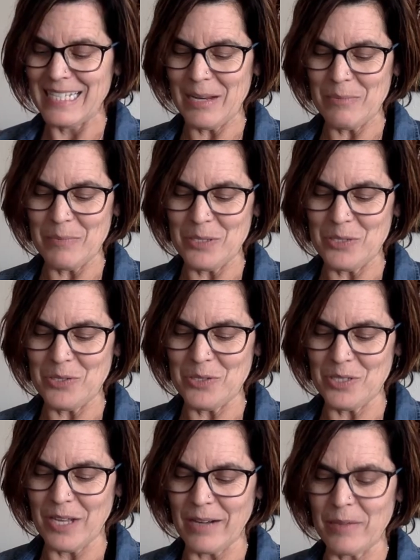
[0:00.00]
said Mr.
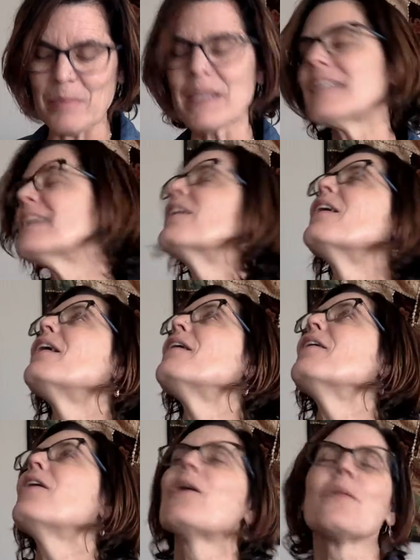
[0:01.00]
Zuckerman.
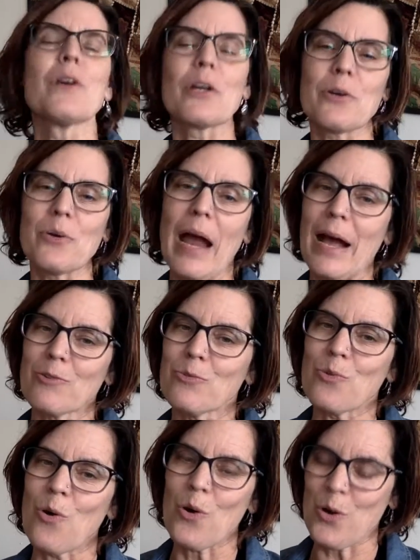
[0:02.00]
Oh, the crowd
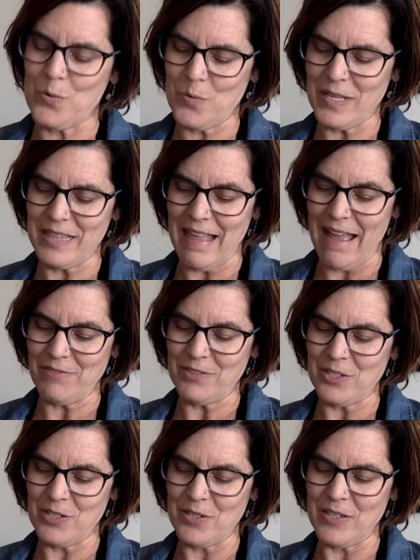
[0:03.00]
roared with
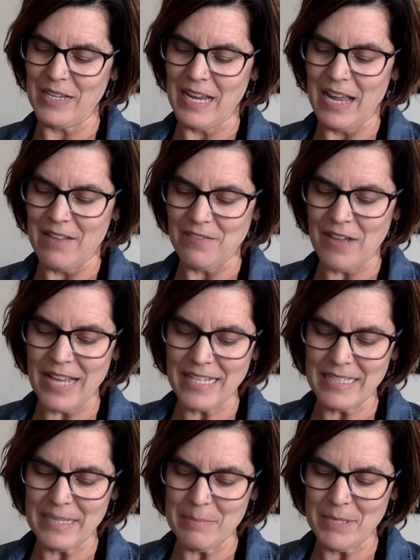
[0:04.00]
laughter.
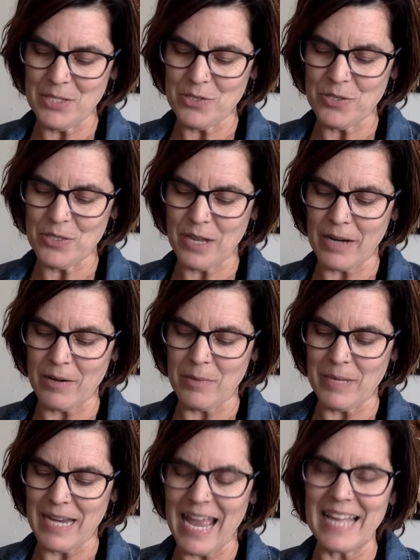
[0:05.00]
Finally, Mr.
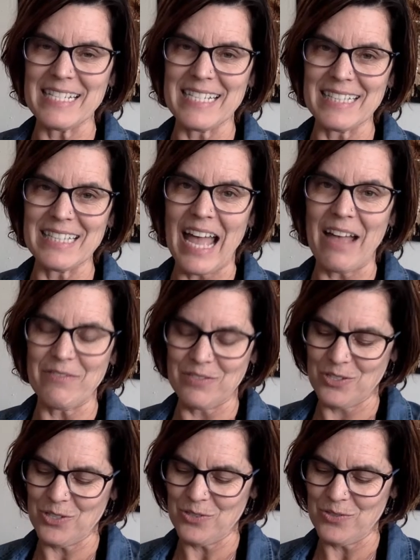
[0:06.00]
Zuckerman had to laugh
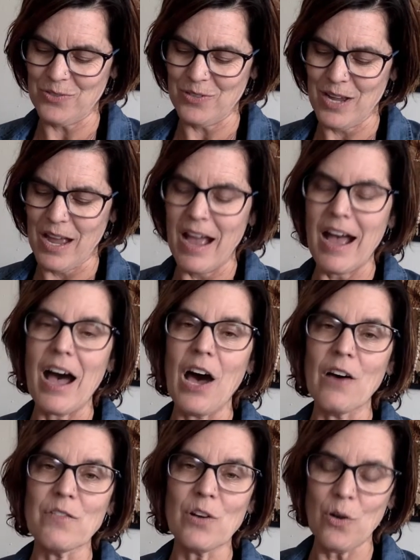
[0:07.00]
too.
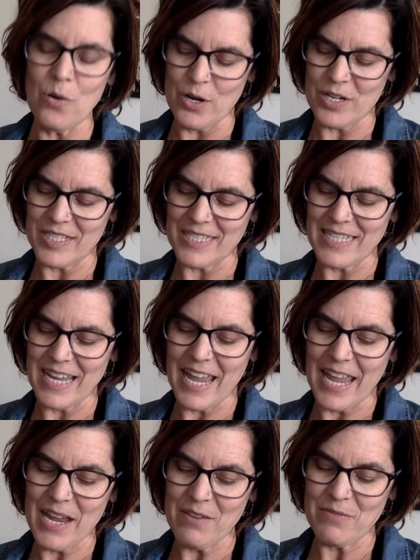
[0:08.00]
Of course,
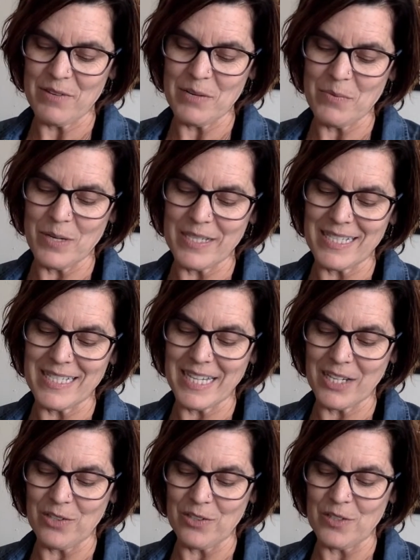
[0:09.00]
Avery was
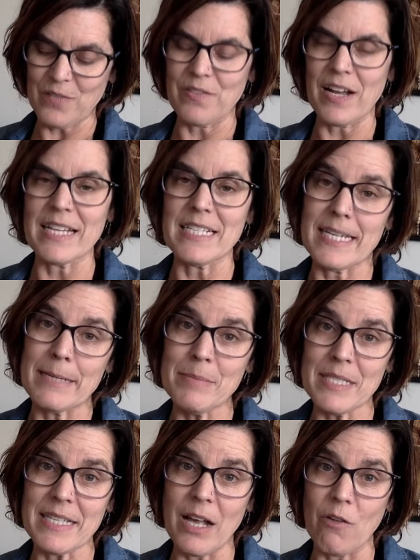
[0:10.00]
tickled to find
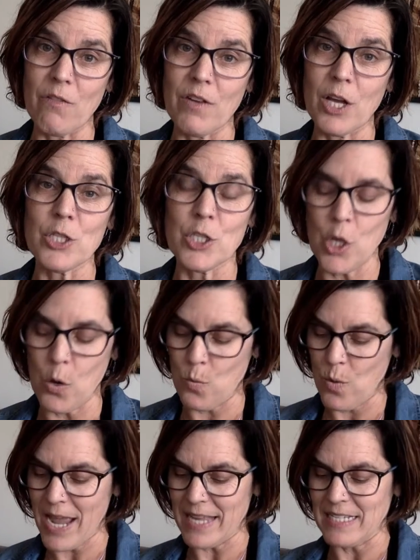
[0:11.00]
himself so
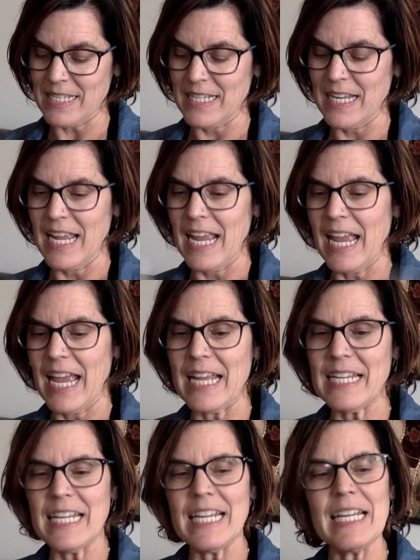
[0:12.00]
wet,
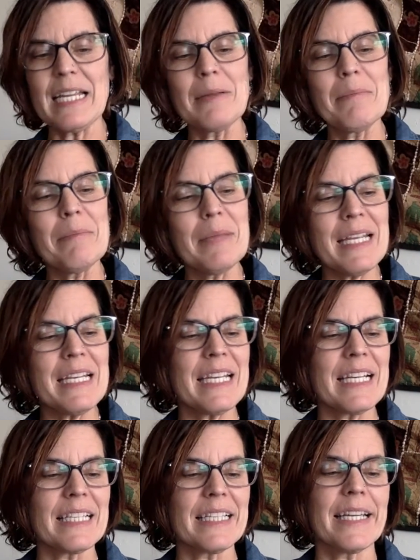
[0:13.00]
and he
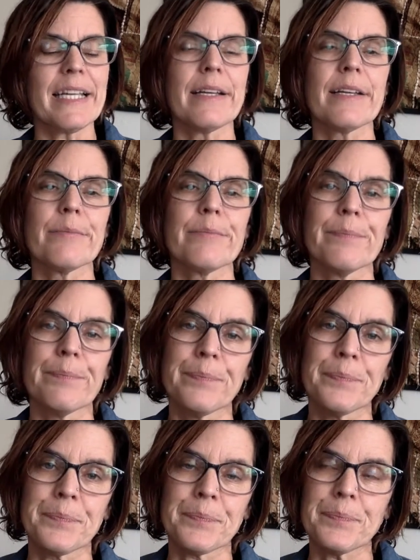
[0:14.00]
immediately,
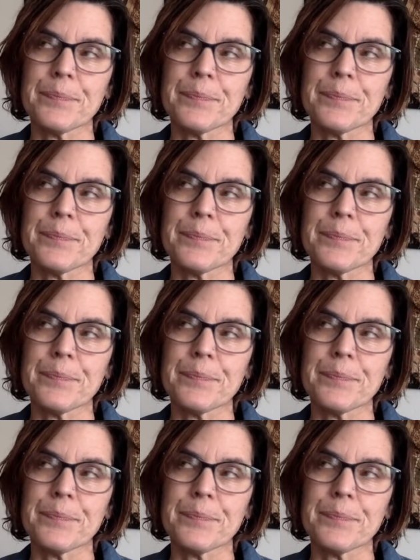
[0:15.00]
hmm,